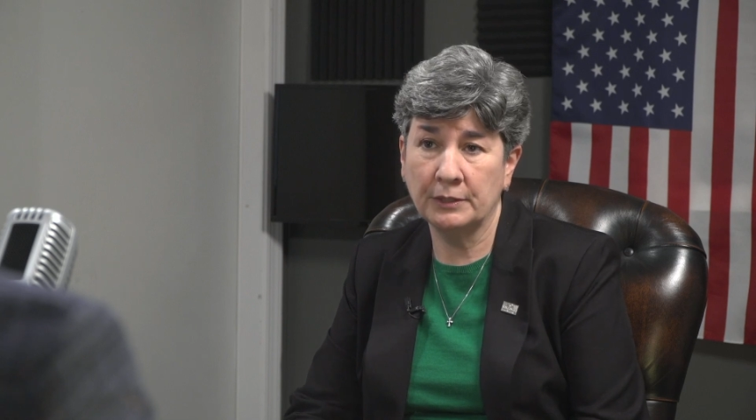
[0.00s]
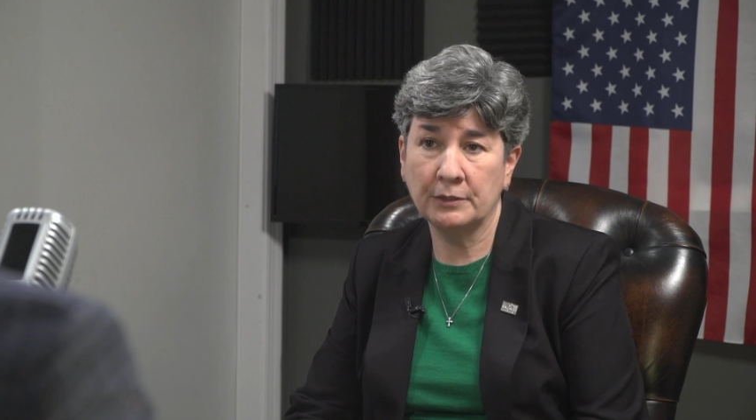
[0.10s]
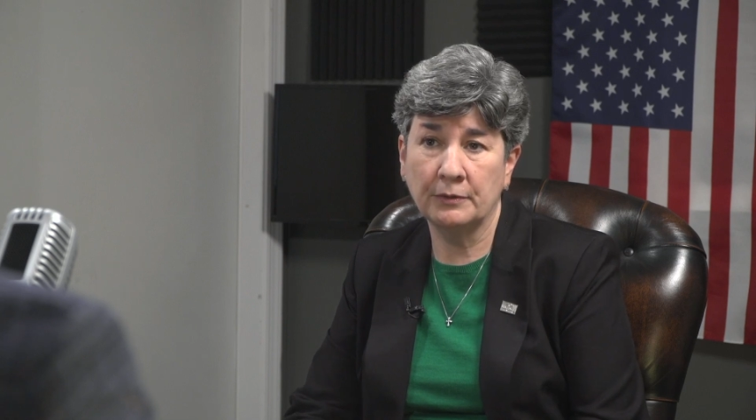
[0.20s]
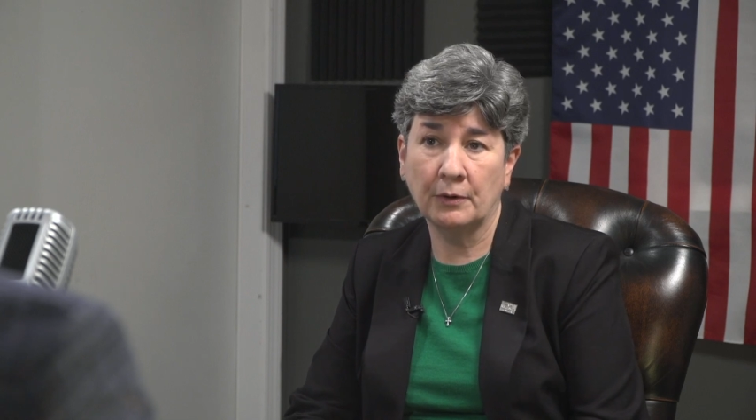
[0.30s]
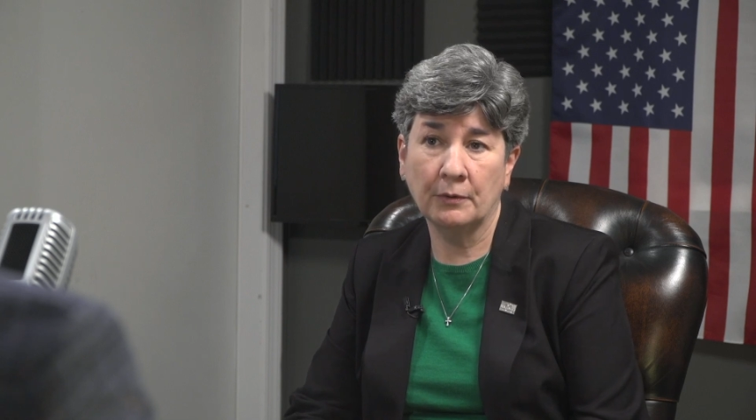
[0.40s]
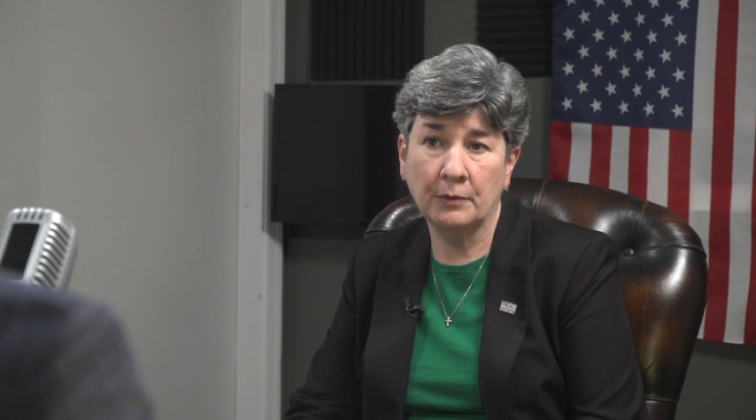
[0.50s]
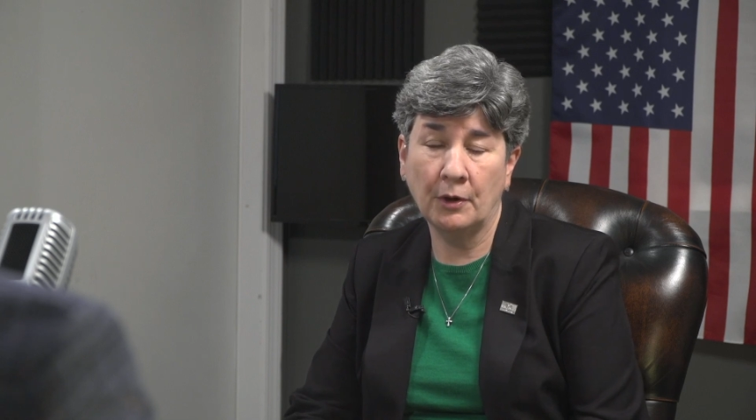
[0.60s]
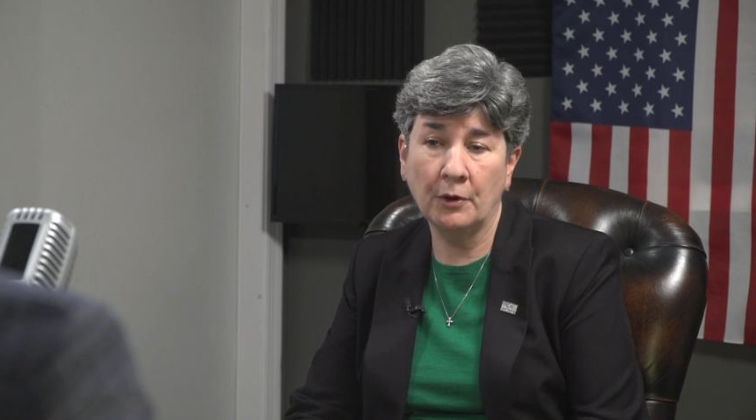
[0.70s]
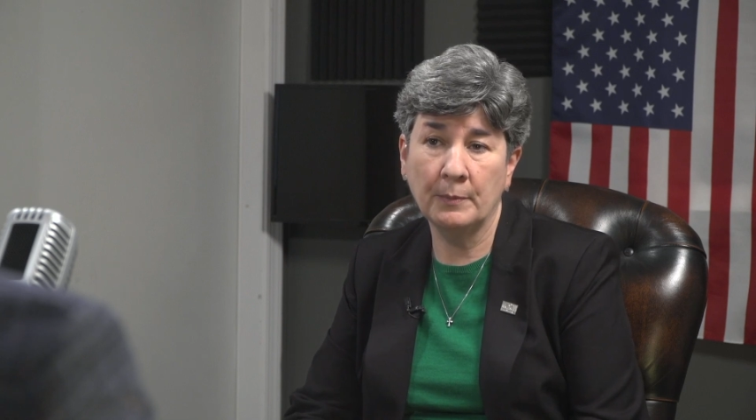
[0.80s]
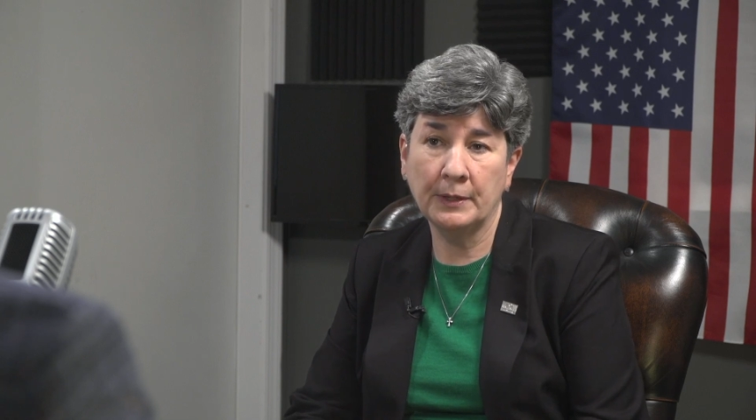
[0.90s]
into their own
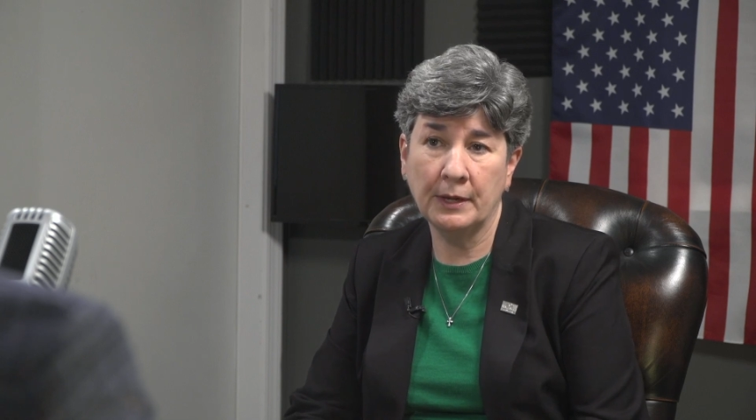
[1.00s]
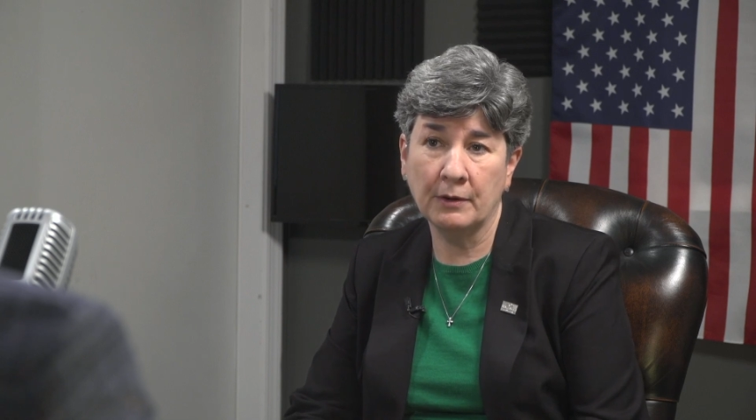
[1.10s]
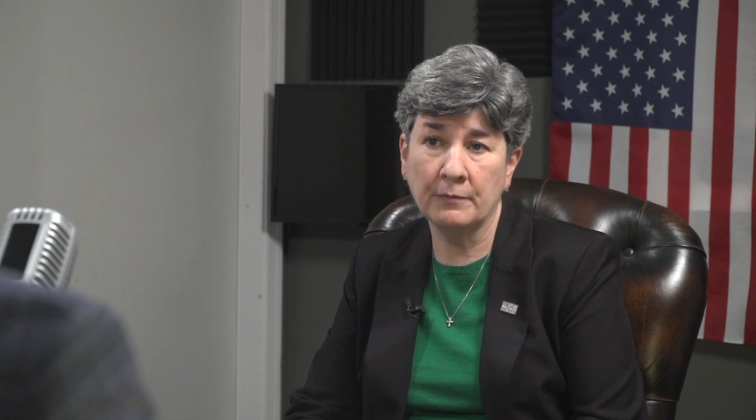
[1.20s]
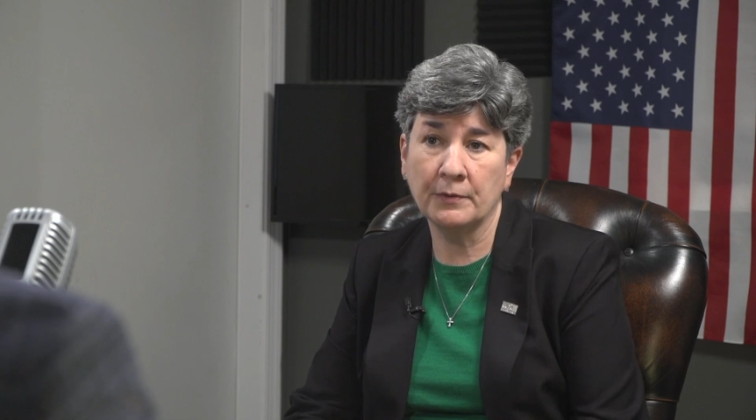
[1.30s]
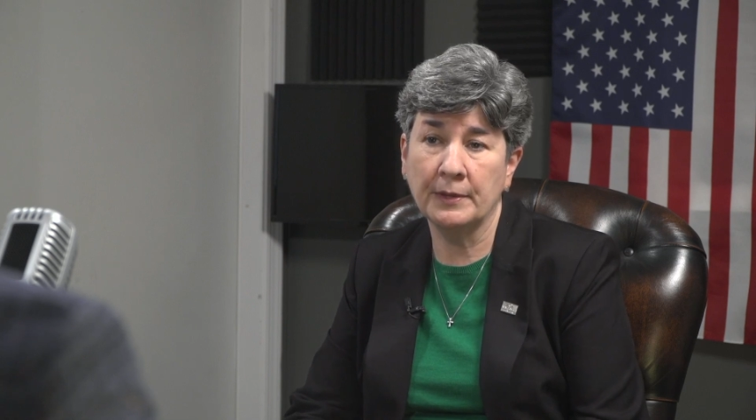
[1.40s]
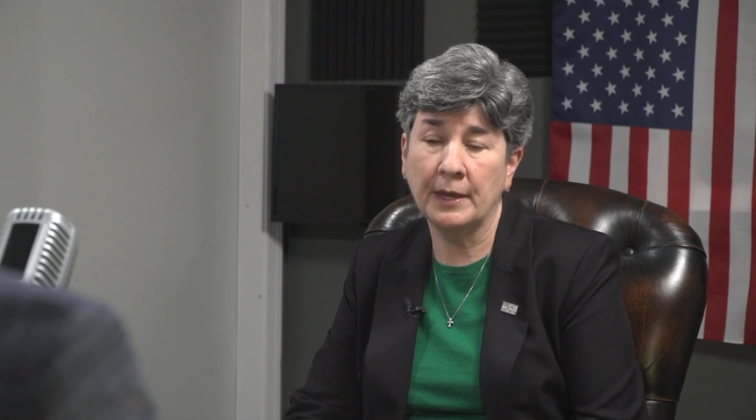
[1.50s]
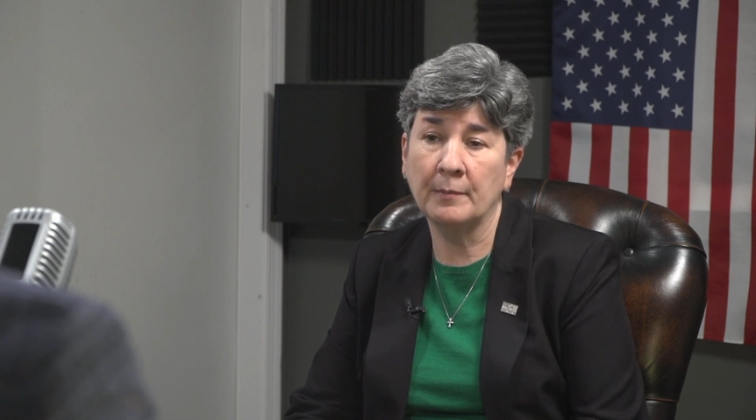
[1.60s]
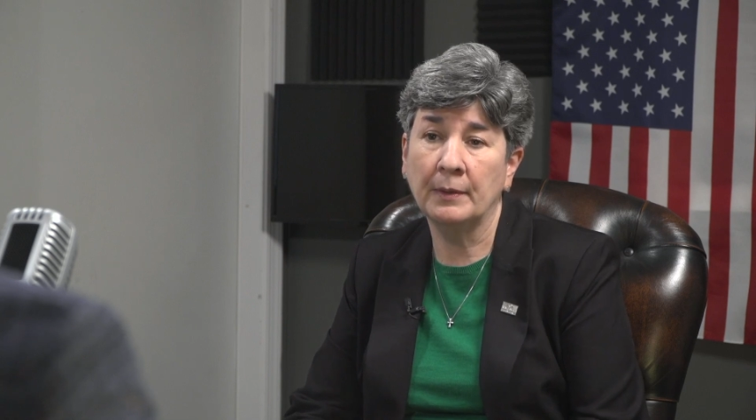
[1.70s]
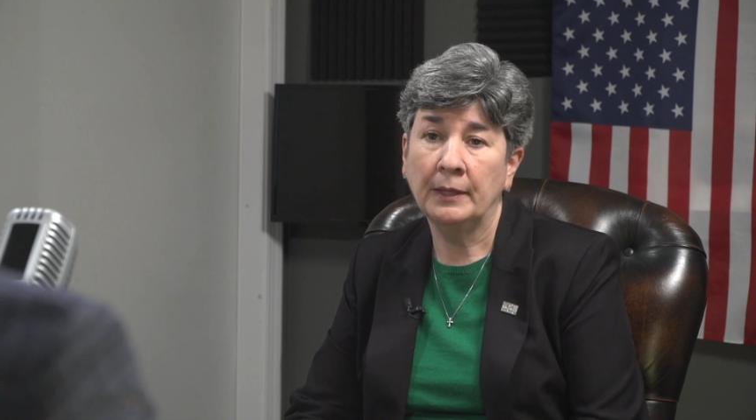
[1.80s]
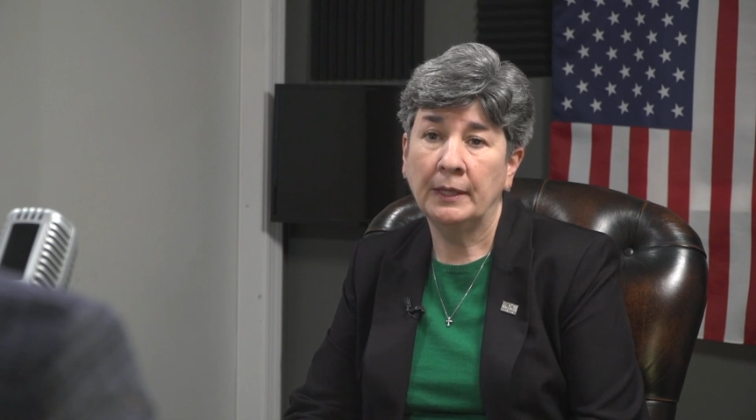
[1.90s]
home and cared for
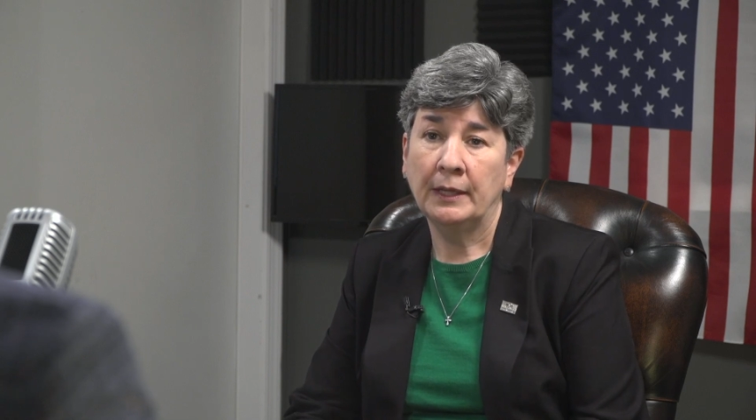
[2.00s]
them.